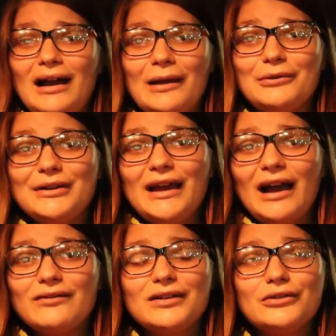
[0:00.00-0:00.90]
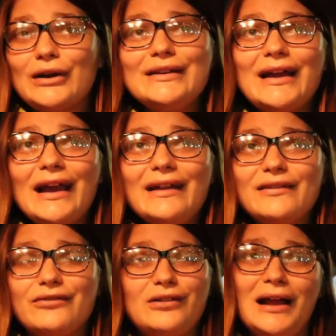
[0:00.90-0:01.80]
I'm going to have a great night. It's
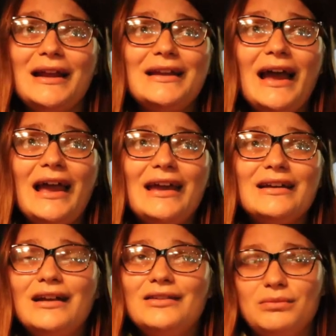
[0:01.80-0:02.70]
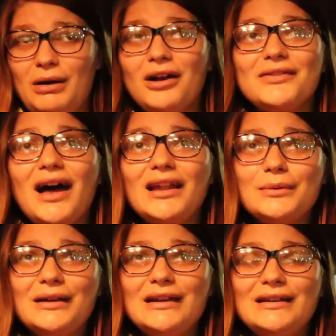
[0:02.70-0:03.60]
a Friday night. Tomorrow's
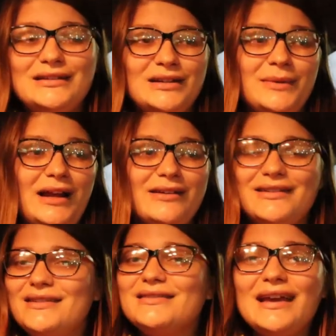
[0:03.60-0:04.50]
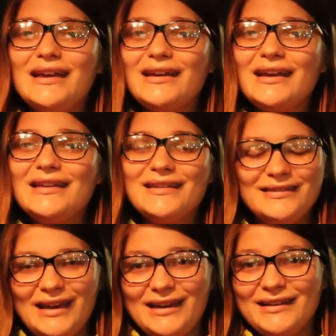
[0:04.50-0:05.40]
Halloween. Jeremy and I are staying in,
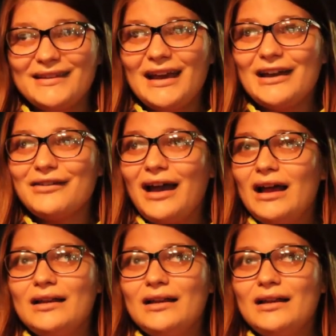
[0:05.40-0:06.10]
staying safe.